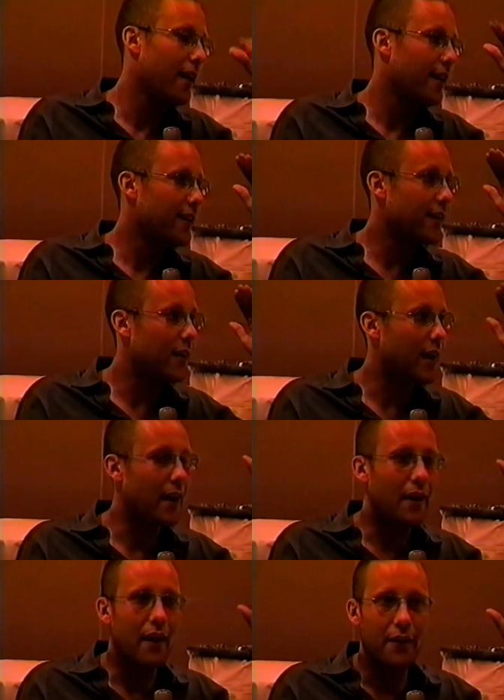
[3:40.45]
you know,
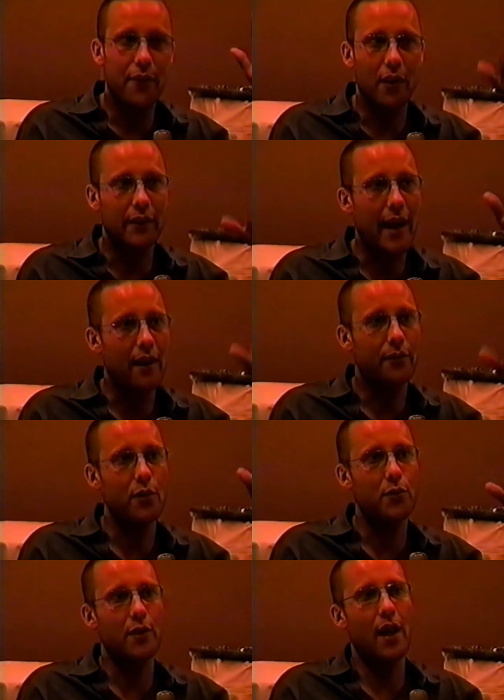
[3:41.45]
I, I fell down a
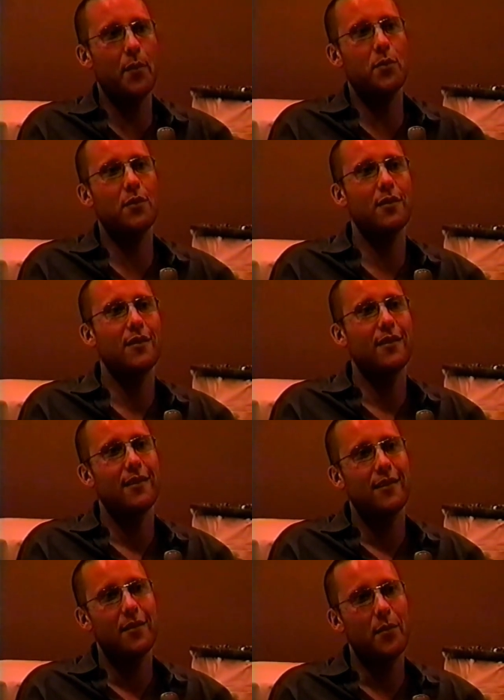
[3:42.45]
few steps,
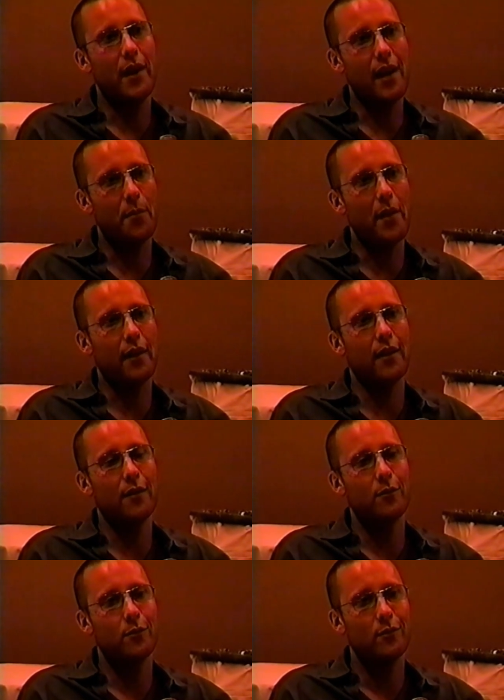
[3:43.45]
but I got back
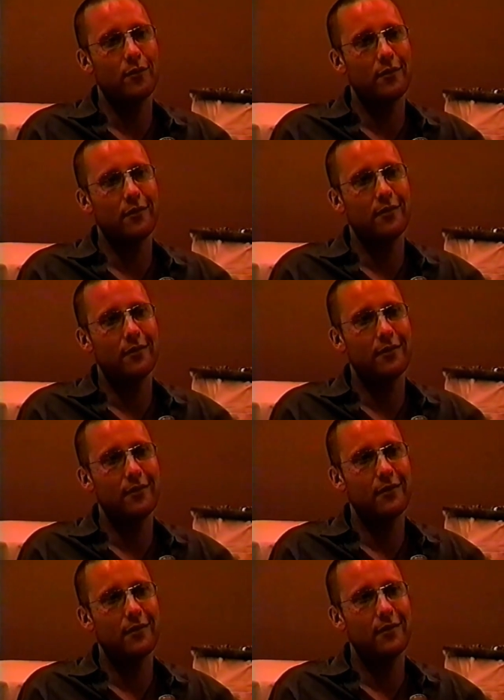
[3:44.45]
up. Sorority boys was
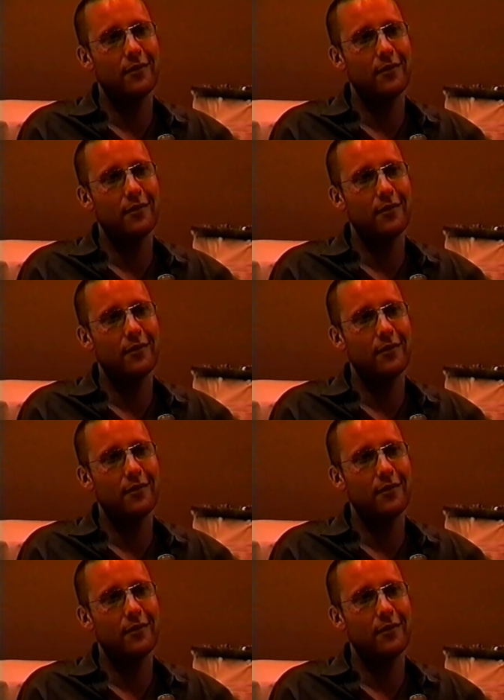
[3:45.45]
funny.